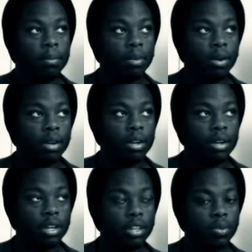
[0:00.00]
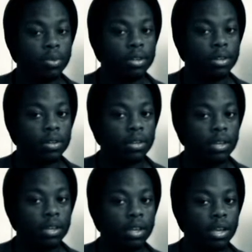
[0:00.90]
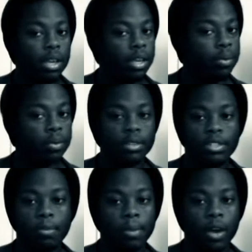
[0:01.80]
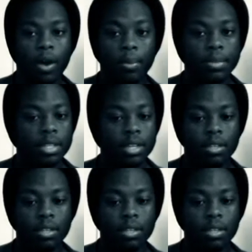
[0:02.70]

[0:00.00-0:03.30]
bought another one, and somehow I was